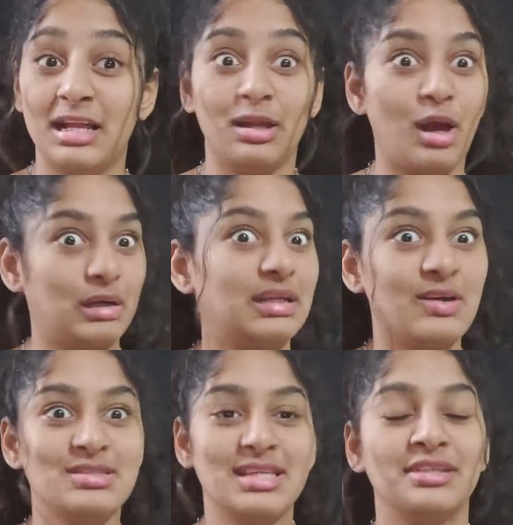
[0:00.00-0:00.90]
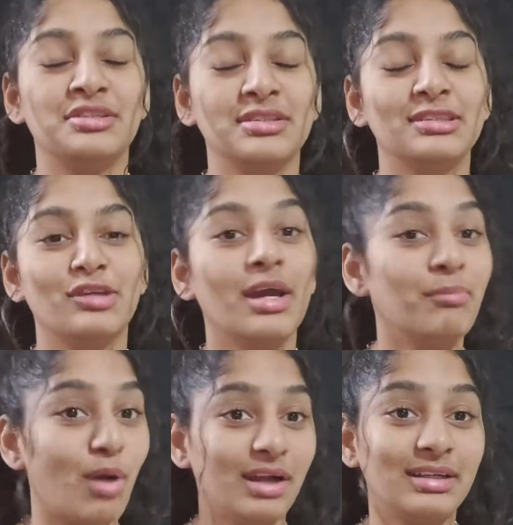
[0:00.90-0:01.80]
lockdown session, so I
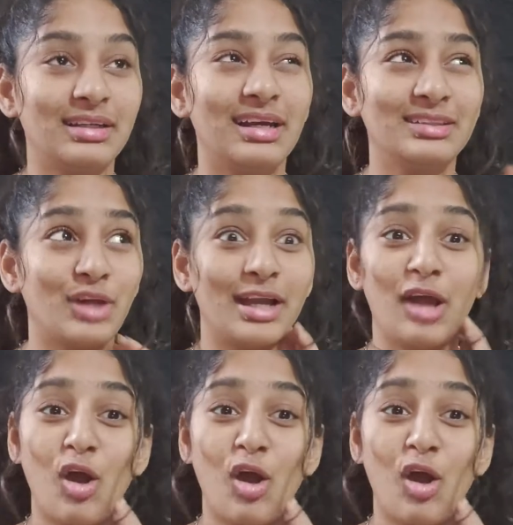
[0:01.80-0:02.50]
bought I